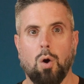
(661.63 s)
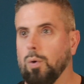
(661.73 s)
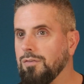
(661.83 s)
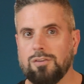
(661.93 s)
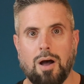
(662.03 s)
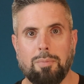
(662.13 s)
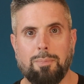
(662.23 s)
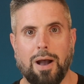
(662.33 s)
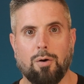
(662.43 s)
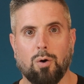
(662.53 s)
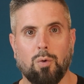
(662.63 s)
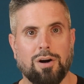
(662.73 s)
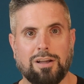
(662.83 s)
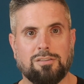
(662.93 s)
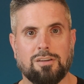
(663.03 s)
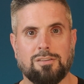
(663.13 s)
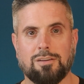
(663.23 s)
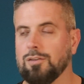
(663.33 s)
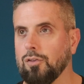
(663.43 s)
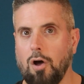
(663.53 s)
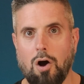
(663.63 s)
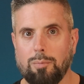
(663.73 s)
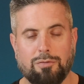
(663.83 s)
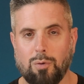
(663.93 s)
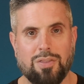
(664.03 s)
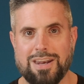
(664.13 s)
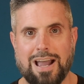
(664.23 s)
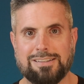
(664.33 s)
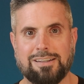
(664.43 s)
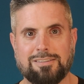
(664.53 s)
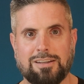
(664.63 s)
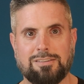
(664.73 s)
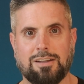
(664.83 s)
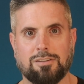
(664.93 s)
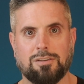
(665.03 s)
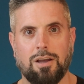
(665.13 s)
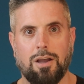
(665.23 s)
What if zombie powder were in existence long before the 1960s?